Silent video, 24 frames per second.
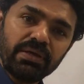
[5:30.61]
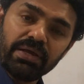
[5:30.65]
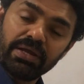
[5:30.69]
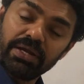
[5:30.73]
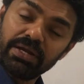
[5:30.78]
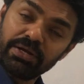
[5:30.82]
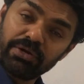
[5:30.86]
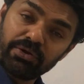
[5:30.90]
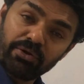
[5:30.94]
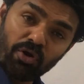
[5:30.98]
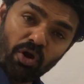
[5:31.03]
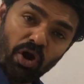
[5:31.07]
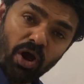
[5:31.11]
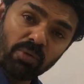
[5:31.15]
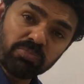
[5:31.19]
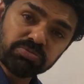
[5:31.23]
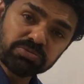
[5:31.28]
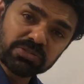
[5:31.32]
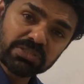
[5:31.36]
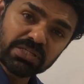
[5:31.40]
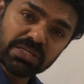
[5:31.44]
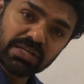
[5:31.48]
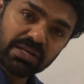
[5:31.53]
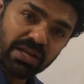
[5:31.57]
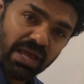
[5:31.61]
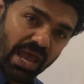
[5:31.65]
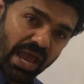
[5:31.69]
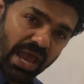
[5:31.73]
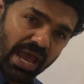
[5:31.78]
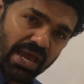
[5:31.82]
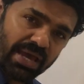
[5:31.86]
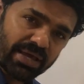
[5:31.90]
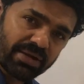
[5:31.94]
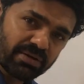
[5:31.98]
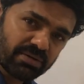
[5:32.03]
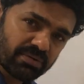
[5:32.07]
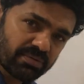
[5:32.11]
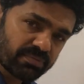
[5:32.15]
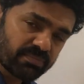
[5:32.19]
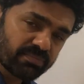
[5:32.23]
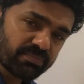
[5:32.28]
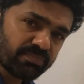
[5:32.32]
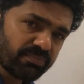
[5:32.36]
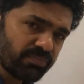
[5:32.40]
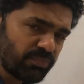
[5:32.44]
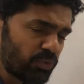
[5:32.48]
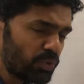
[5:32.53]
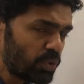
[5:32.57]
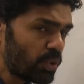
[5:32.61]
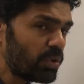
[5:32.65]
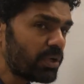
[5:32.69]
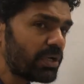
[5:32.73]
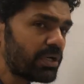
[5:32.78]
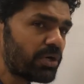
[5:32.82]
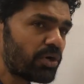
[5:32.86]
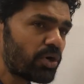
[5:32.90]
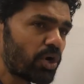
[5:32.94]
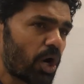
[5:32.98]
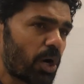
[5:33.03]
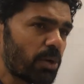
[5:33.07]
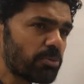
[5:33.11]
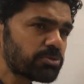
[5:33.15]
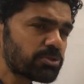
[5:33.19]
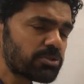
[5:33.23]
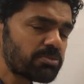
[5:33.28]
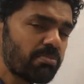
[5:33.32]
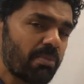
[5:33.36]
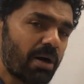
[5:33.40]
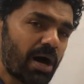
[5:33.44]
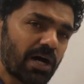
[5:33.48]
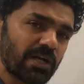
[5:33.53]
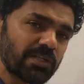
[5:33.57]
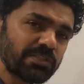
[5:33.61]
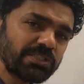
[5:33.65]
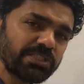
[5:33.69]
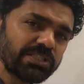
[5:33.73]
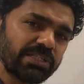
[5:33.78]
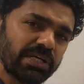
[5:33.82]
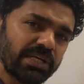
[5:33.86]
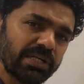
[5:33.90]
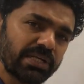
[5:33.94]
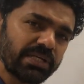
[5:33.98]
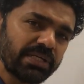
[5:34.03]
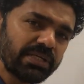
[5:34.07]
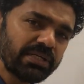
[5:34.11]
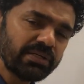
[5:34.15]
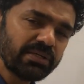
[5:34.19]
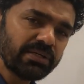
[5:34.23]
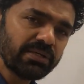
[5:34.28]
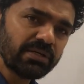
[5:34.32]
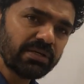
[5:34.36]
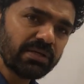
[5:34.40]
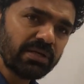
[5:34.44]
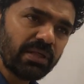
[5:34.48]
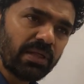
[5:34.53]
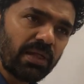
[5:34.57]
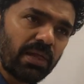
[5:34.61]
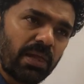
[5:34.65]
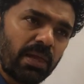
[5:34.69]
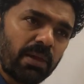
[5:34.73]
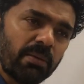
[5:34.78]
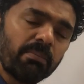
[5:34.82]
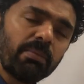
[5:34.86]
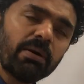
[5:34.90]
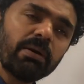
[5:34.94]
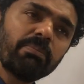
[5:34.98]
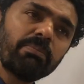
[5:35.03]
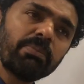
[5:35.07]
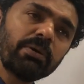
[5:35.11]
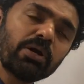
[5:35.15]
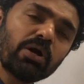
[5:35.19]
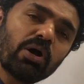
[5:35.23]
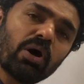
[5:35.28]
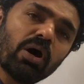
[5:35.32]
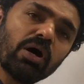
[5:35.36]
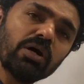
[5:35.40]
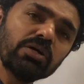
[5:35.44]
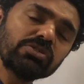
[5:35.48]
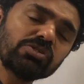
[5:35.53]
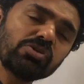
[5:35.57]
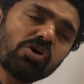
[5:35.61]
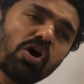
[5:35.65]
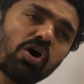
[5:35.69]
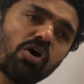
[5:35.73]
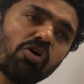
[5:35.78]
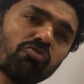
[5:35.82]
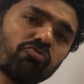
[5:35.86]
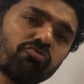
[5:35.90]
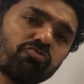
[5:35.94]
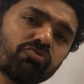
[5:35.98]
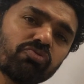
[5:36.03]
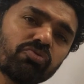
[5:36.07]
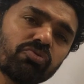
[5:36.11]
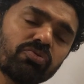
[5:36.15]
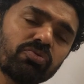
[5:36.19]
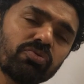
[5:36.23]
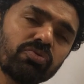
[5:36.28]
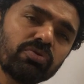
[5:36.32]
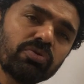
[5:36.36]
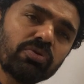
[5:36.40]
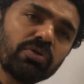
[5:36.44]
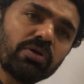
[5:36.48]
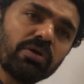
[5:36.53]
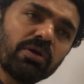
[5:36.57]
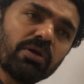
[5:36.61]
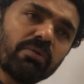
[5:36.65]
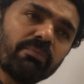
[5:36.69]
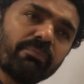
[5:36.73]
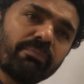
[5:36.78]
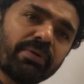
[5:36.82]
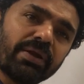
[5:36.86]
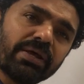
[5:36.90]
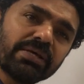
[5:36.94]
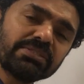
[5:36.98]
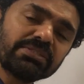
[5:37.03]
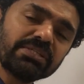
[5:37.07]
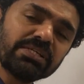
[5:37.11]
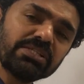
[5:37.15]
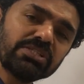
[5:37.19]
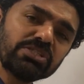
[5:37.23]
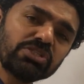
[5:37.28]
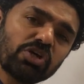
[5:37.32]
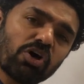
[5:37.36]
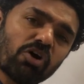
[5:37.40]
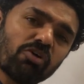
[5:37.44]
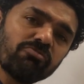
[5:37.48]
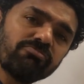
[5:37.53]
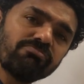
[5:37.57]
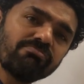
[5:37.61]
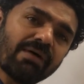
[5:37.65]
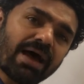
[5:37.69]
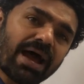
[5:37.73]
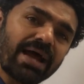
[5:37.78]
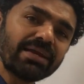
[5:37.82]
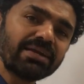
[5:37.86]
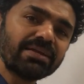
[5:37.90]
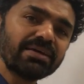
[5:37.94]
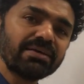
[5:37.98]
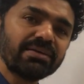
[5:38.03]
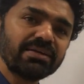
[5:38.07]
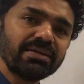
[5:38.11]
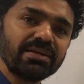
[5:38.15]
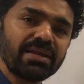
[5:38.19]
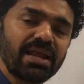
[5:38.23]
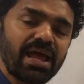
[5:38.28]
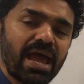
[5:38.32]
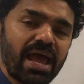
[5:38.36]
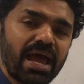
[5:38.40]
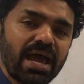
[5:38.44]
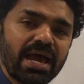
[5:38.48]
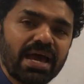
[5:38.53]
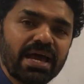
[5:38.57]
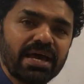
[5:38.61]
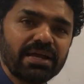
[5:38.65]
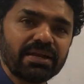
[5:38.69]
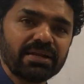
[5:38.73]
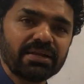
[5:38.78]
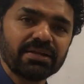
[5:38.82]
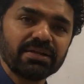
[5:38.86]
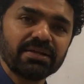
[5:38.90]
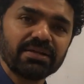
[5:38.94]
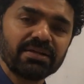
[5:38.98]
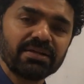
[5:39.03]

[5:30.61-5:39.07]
It drops in air, though it drops marginally, but because of presence of matter in air,